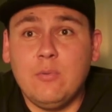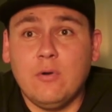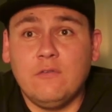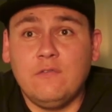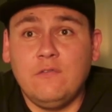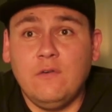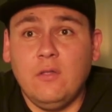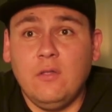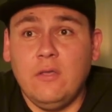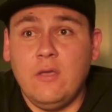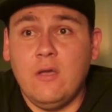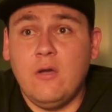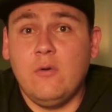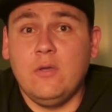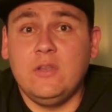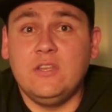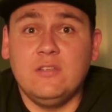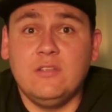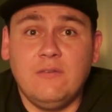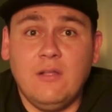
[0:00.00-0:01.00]
portfolio
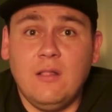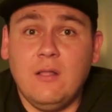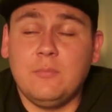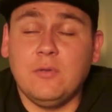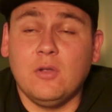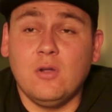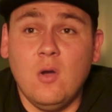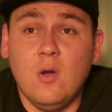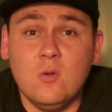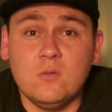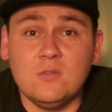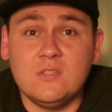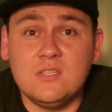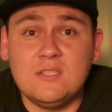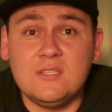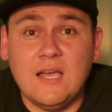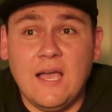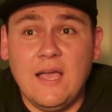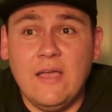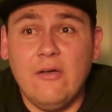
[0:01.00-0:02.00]
and develop your own
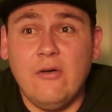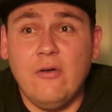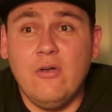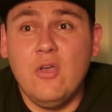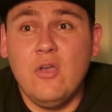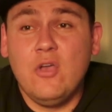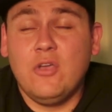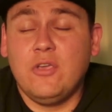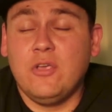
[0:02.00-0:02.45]
style,